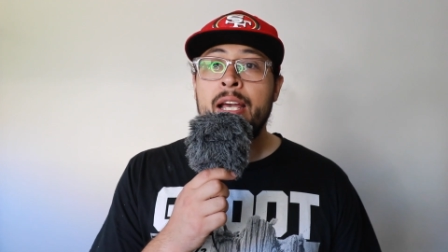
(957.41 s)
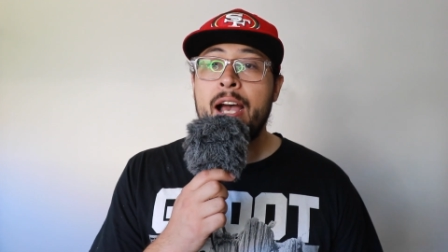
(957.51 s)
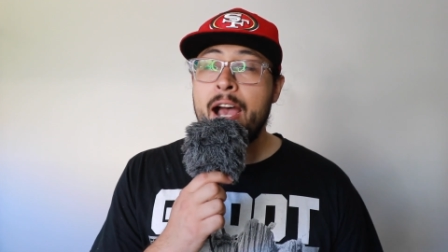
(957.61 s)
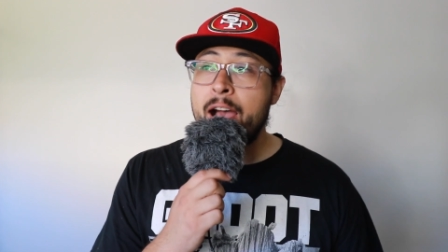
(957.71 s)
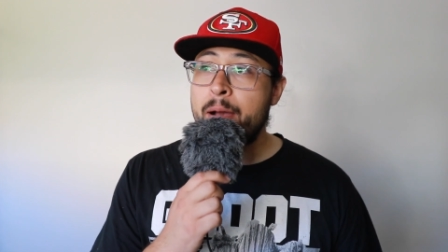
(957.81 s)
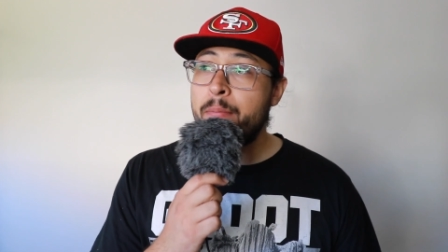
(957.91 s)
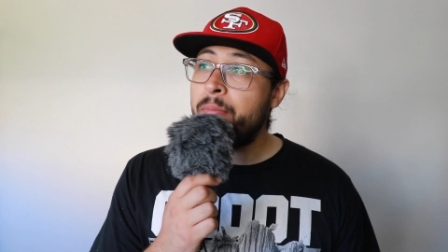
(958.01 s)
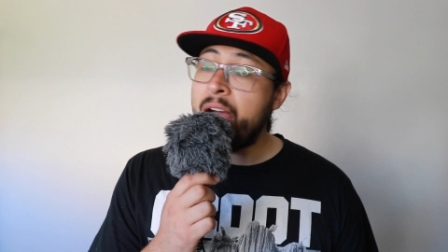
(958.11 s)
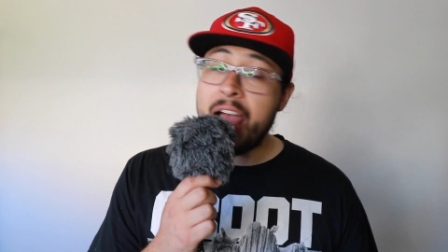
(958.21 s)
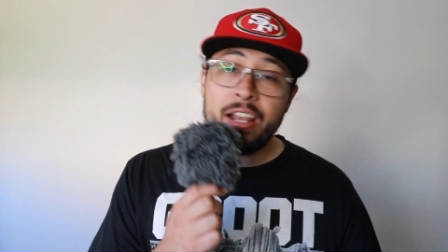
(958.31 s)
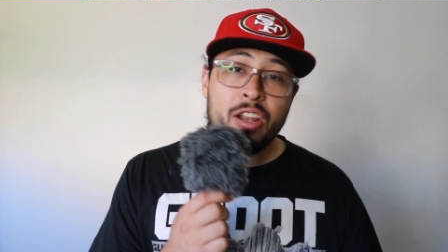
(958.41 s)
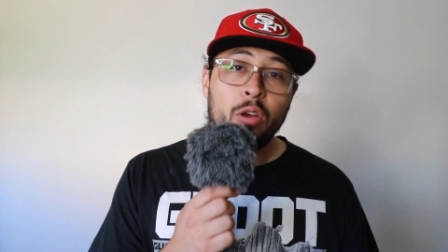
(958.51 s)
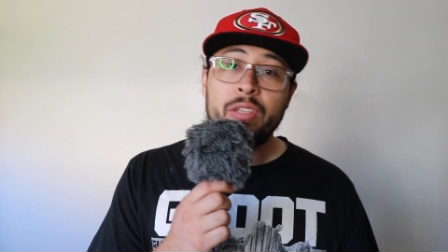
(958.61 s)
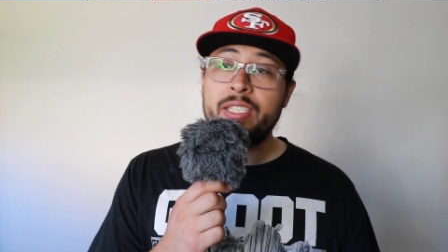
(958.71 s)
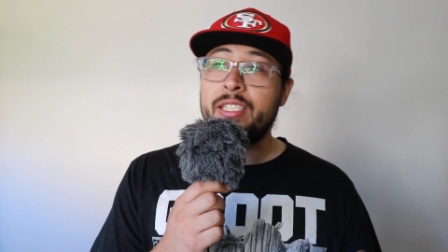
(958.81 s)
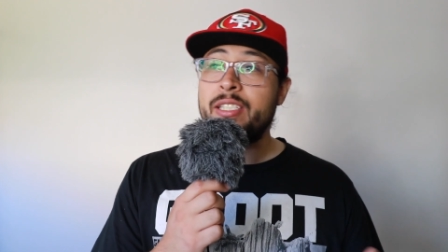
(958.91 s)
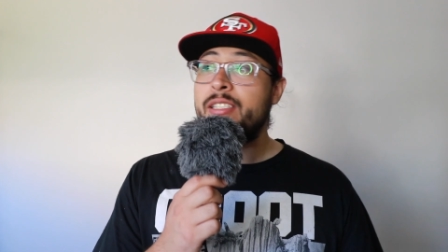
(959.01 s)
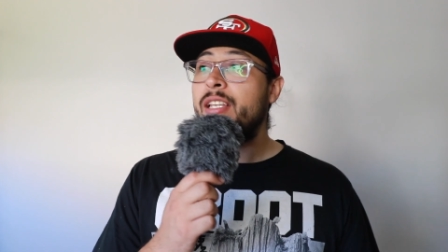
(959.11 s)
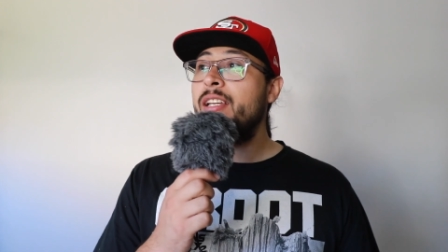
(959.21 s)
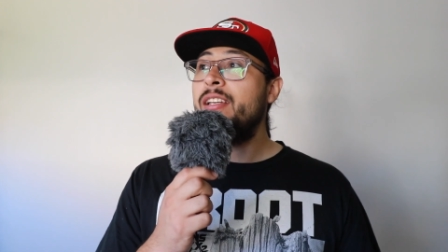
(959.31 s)
I know this
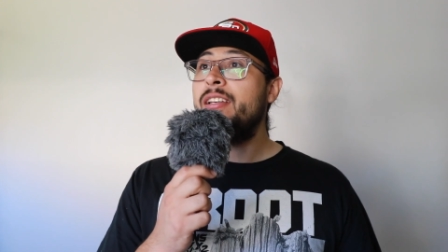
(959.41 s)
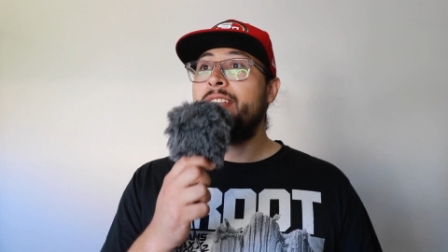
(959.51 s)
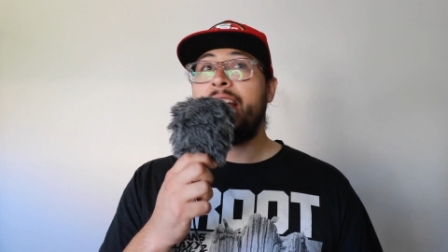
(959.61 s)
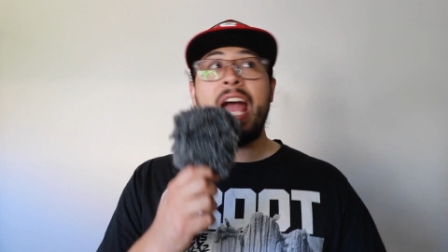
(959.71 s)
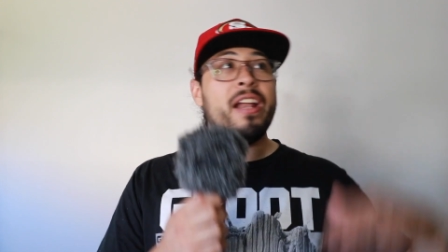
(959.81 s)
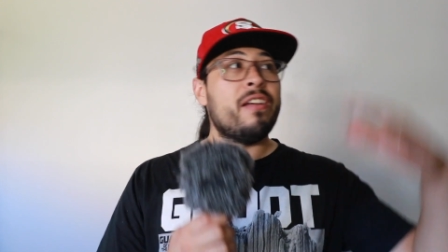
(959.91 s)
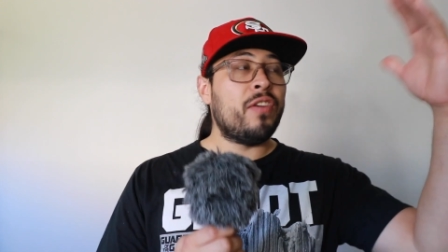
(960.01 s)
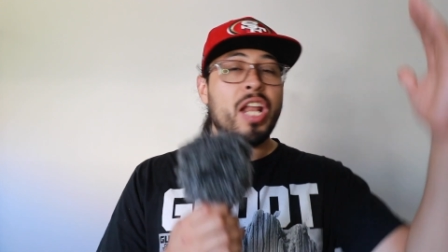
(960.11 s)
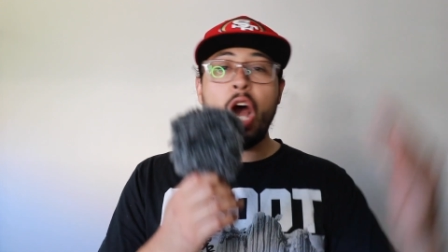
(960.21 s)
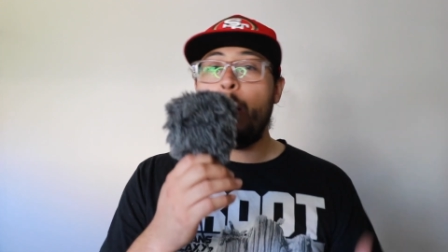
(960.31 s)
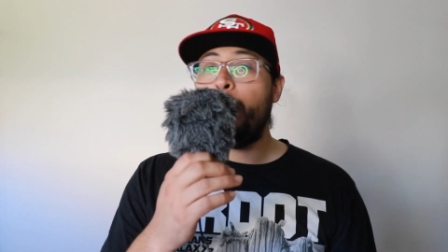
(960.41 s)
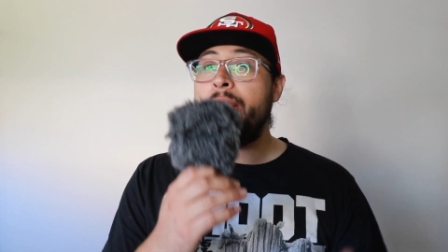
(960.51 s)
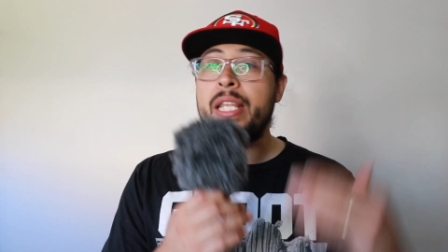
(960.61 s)
is kind of an up and